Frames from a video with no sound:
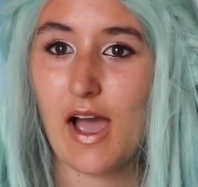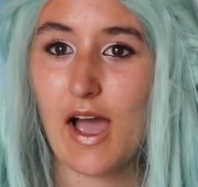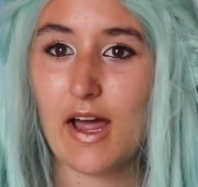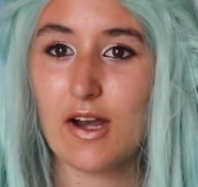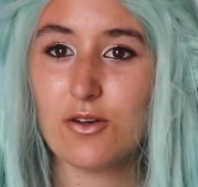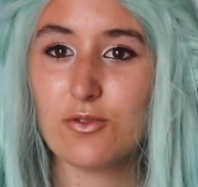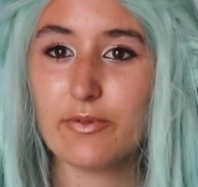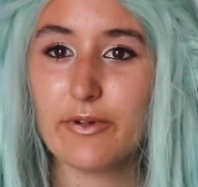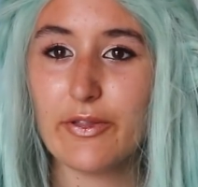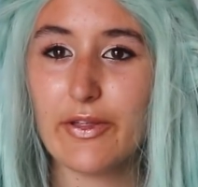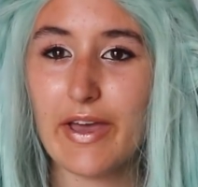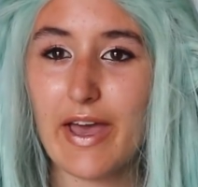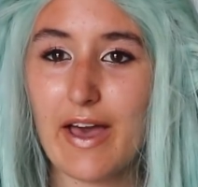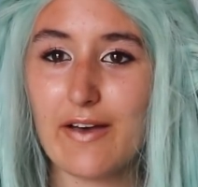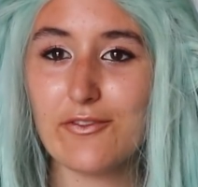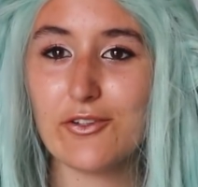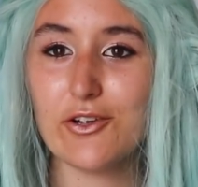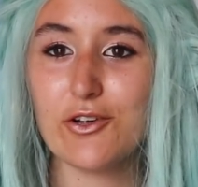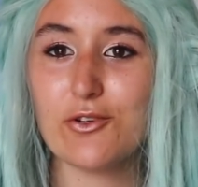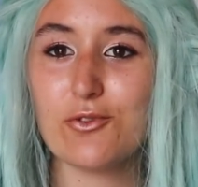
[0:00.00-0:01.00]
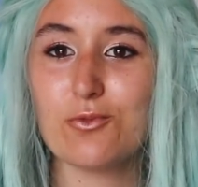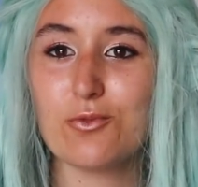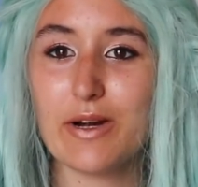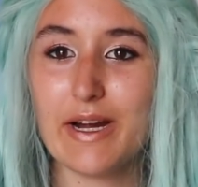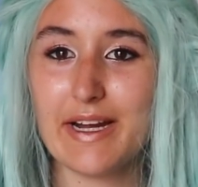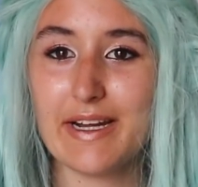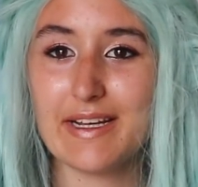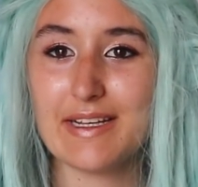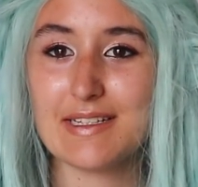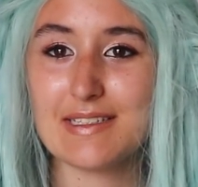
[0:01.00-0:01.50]
I don't really have a good
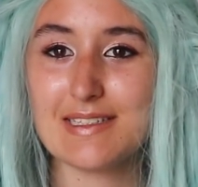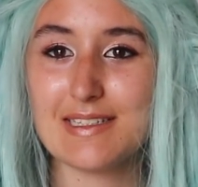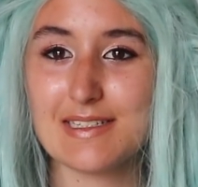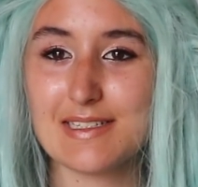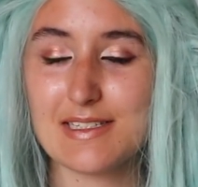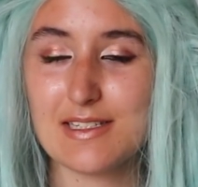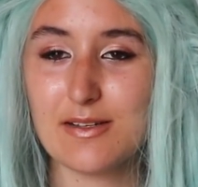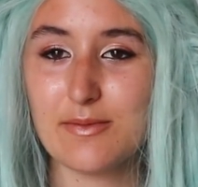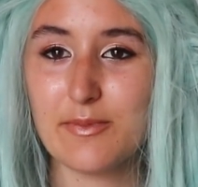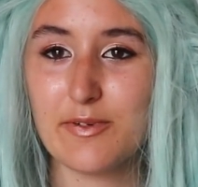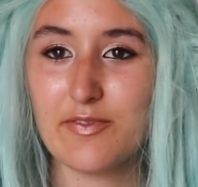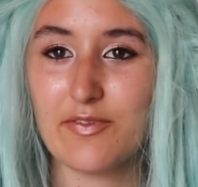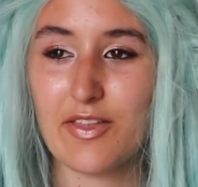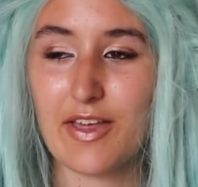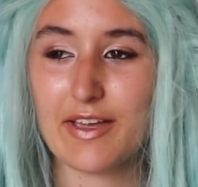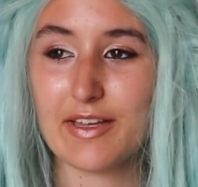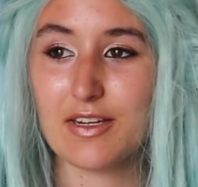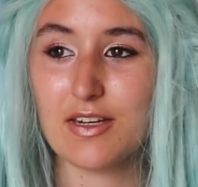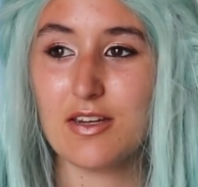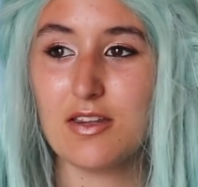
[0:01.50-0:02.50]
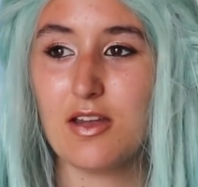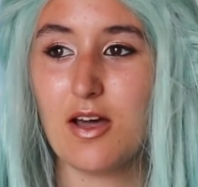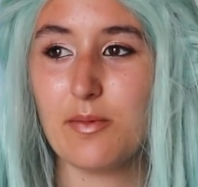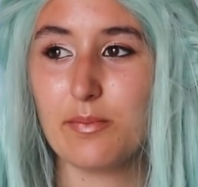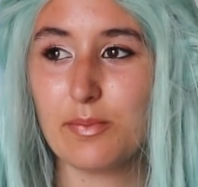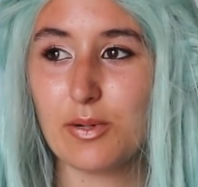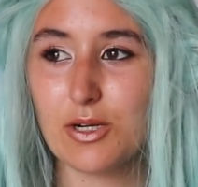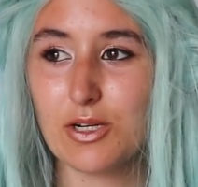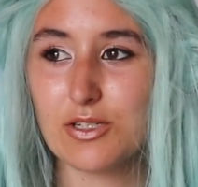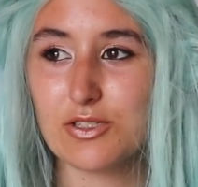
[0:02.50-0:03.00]
rating system of like
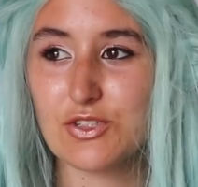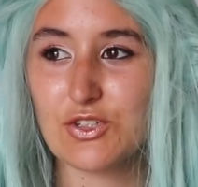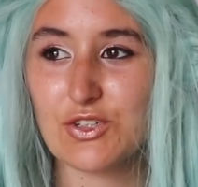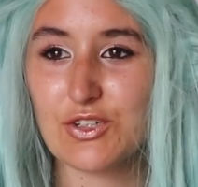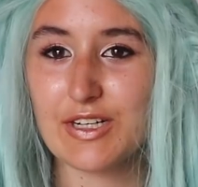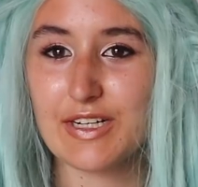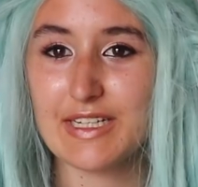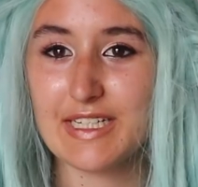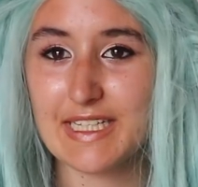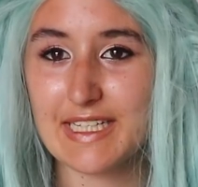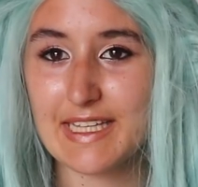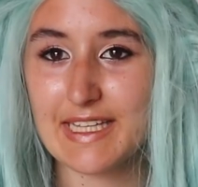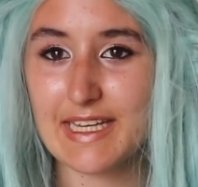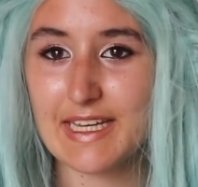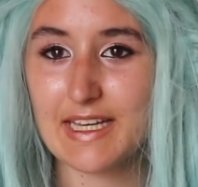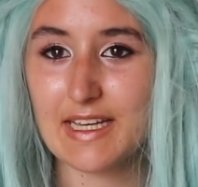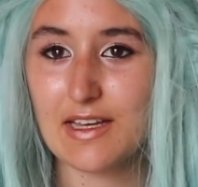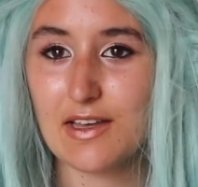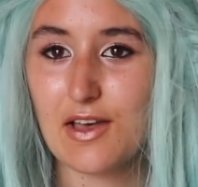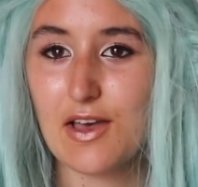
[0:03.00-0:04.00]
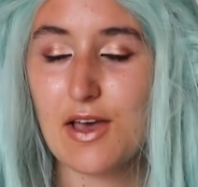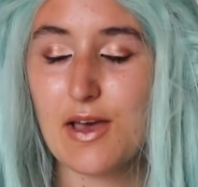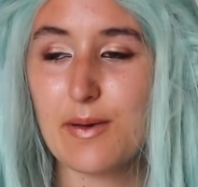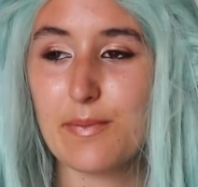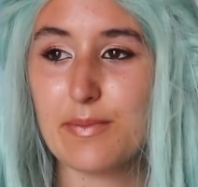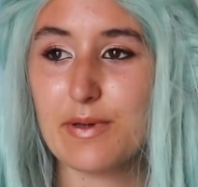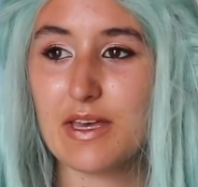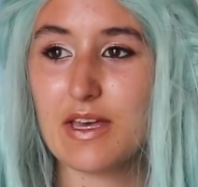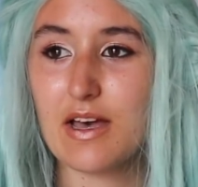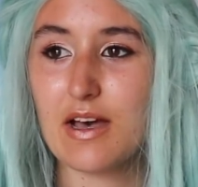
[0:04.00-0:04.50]
numbers or anything,
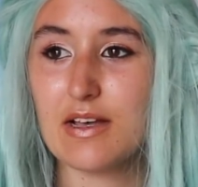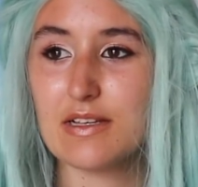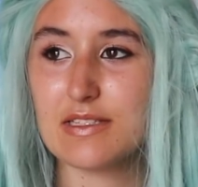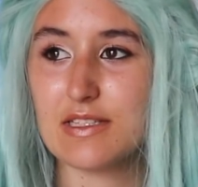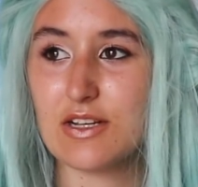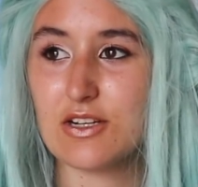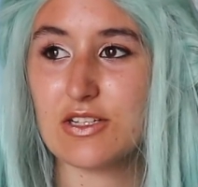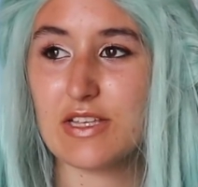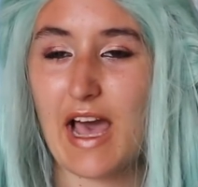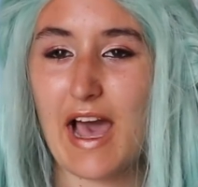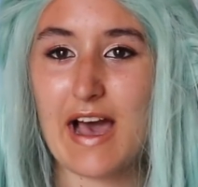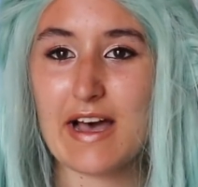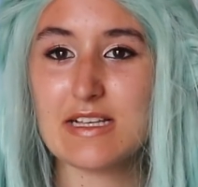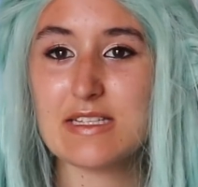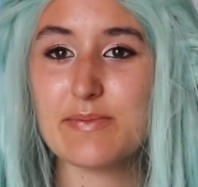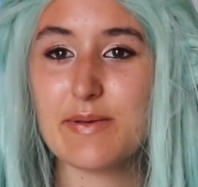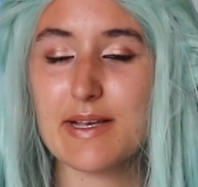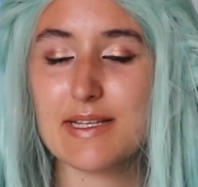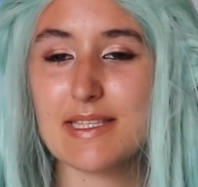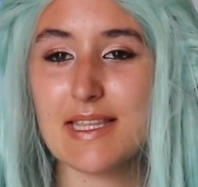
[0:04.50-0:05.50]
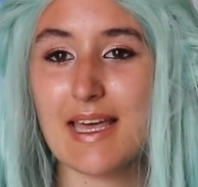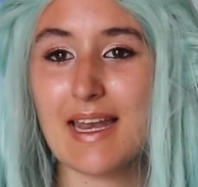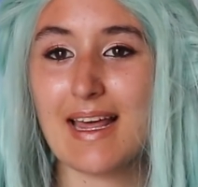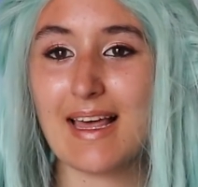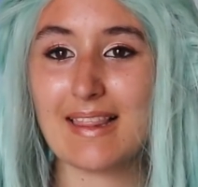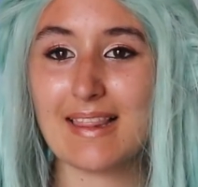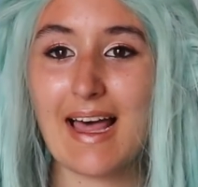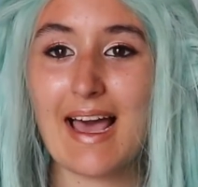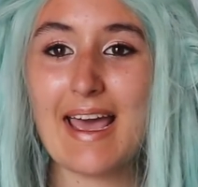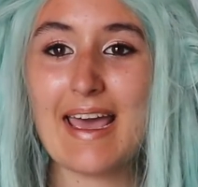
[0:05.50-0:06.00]
because there's aspects that
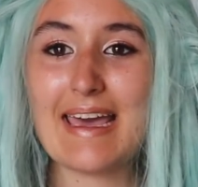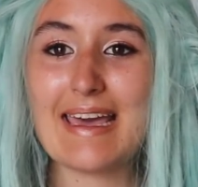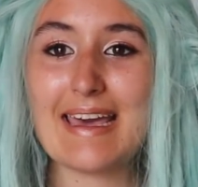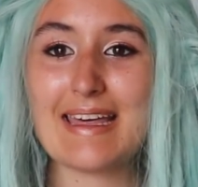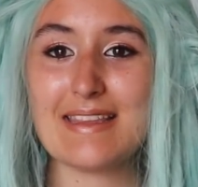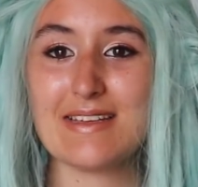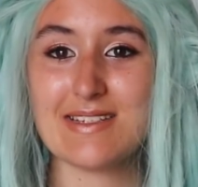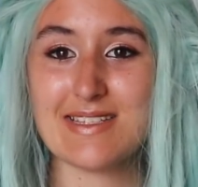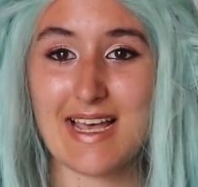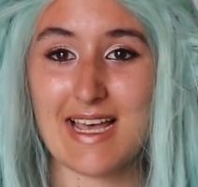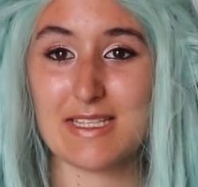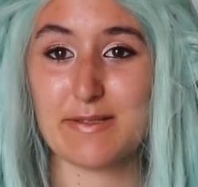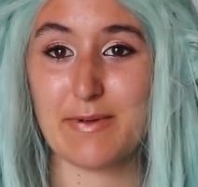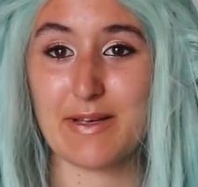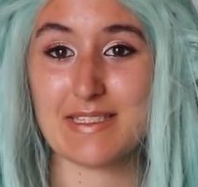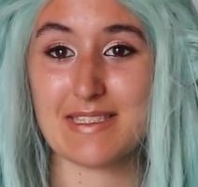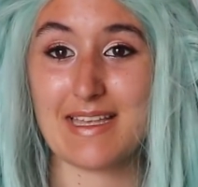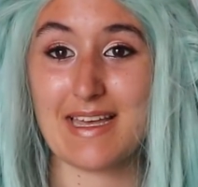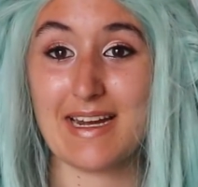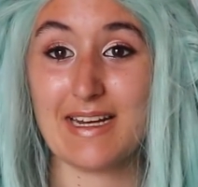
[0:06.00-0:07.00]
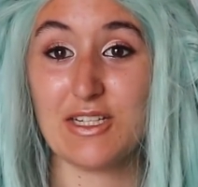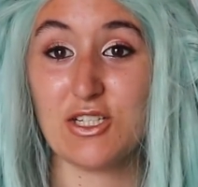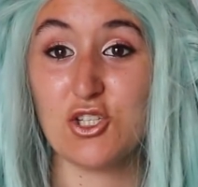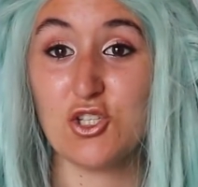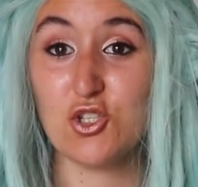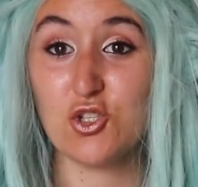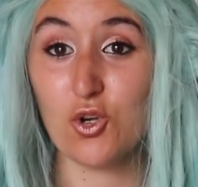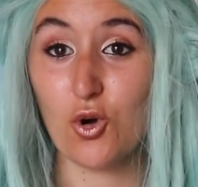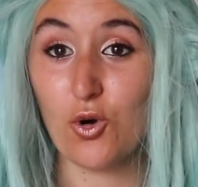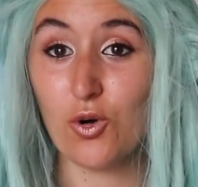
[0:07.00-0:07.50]
I like and there's aspects that
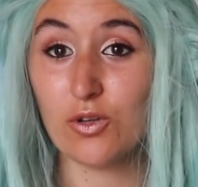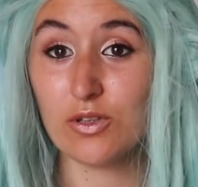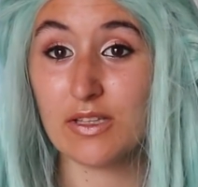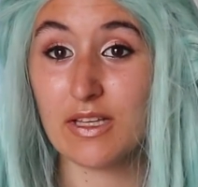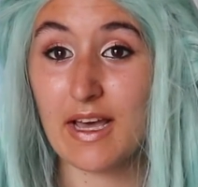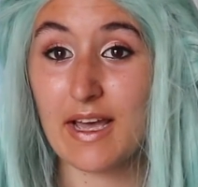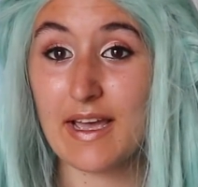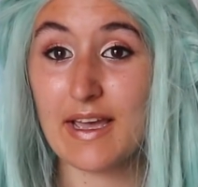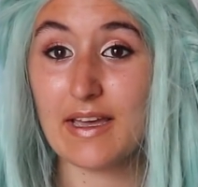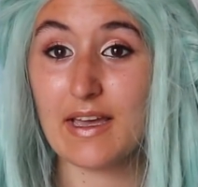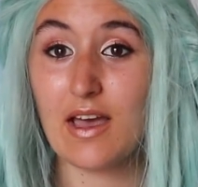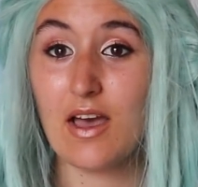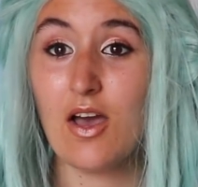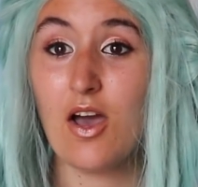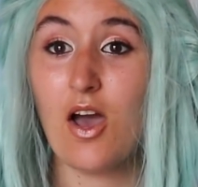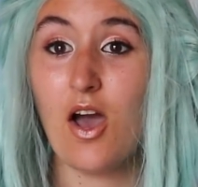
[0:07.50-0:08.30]
I don't like.